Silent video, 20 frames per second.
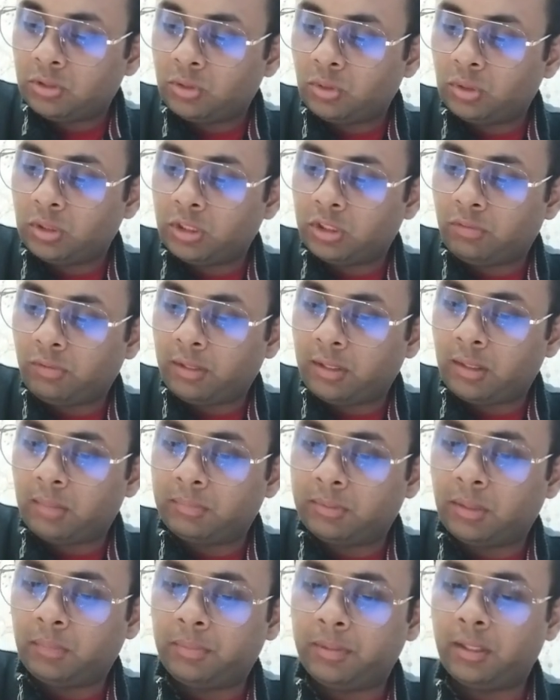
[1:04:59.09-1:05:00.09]
So this one
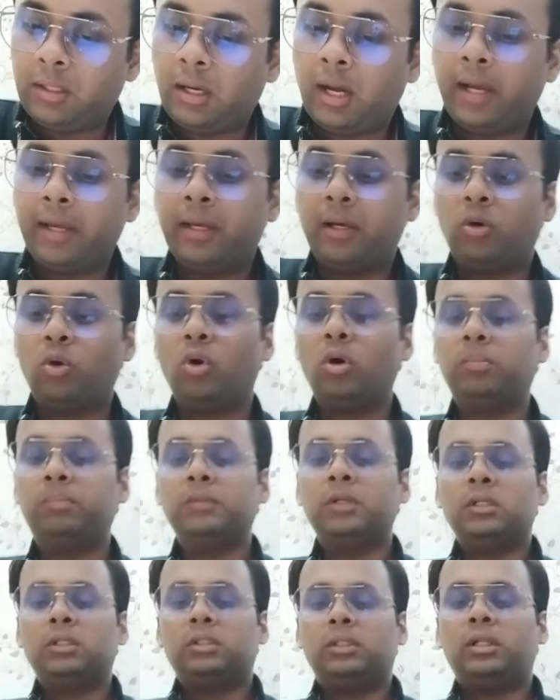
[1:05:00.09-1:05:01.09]
comes up here. I
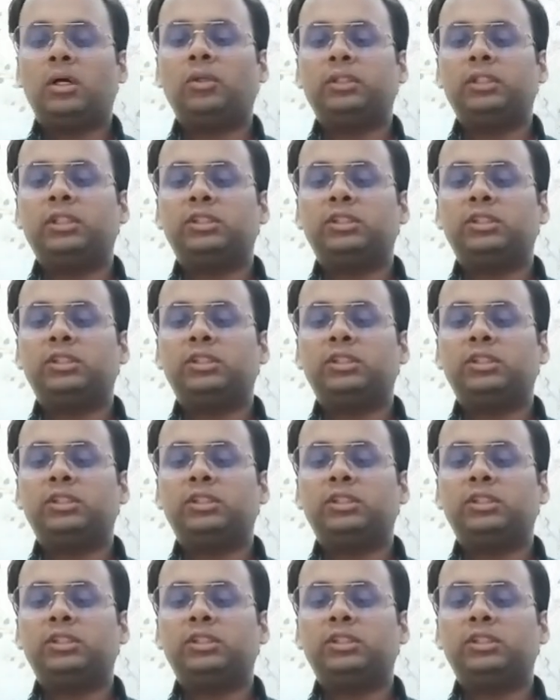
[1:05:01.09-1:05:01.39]
hope now